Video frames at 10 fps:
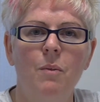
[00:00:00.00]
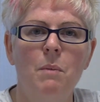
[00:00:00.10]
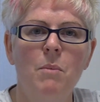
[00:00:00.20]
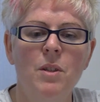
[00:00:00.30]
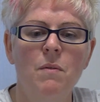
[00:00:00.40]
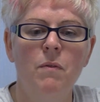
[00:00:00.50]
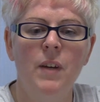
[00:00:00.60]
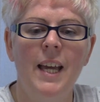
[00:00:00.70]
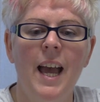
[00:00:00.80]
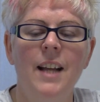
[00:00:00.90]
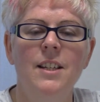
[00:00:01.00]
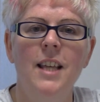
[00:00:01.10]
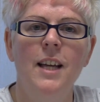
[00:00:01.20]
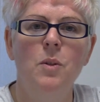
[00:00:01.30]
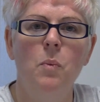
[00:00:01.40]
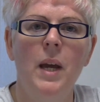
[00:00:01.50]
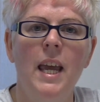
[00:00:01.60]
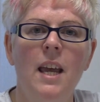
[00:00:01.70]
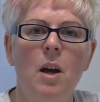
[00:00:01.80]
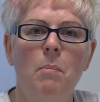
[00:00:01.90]
we mustn't forget that
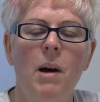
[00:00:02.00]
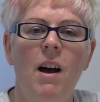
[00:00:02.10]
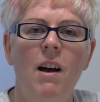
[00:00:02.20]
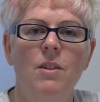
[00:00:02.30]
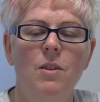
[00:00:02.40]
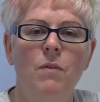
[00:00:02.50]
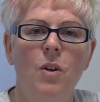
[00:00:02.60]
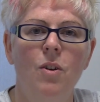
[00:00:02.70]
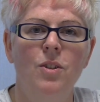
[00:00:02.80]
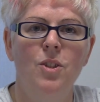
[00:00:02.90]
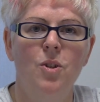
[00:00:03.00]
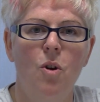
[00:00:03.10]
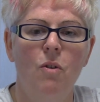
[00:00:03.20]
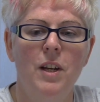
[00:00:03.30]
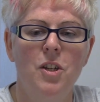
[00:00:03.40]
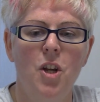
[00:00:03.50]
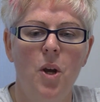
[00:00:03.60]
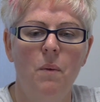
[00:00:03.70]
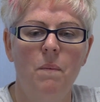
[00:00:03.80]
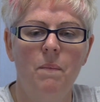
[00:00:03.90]
we are part of God's story
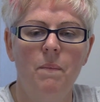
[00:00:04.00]
too.